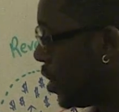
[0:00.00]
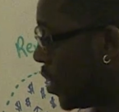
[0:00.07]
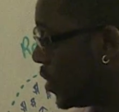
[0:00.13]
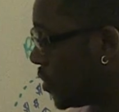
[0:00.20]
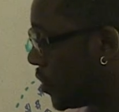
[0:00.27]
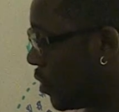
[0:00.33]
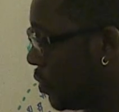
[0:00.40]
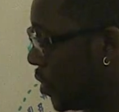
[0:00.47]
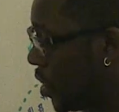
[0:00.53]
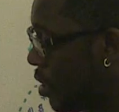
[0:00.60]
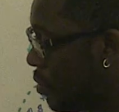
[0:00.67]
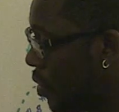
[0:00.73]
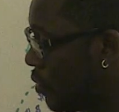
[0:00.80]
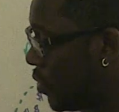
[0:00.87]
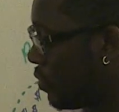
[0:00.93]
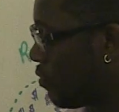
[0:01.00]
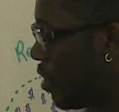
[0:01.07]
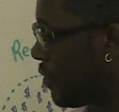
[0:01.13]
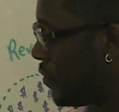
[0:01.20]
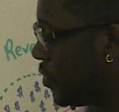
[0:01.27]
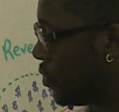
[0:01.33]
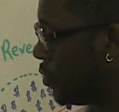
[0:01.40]
And so we come up with
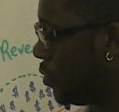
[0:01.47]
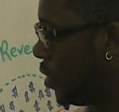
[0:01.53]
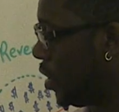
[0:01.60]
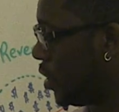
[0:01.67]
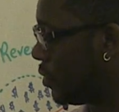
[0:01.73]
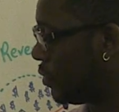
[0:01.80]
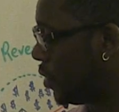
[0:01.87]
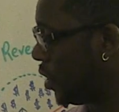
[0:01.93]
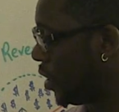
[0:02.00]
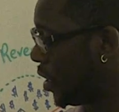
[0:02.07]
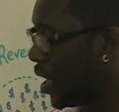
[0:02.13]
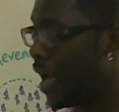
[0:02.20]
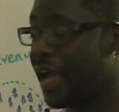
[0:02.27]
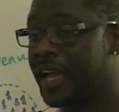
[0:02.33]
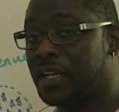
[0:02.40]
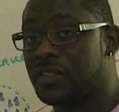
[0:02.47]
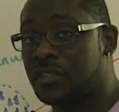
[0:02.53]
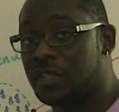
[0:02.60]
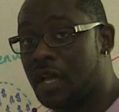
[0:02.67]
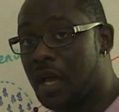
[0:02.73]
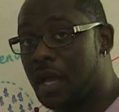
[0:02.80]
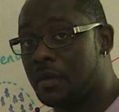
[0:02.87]
revenue equaling X
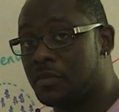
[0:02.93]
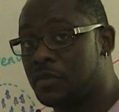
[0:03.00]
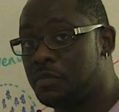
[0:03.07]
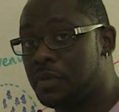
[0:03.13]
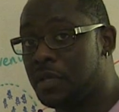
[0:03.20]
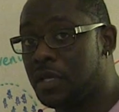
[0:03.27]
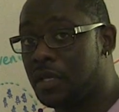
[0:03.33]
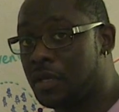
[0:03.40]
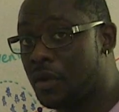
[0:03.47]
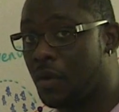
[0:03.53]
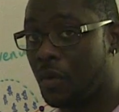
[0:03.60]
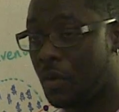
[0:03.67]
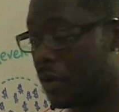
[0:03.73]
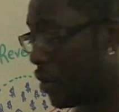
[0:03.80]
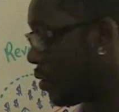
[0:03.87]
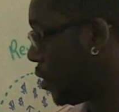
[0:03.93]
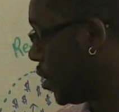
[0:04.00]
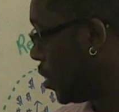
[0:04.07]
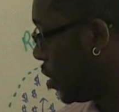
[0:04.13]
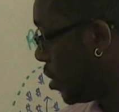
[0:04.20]
times P, or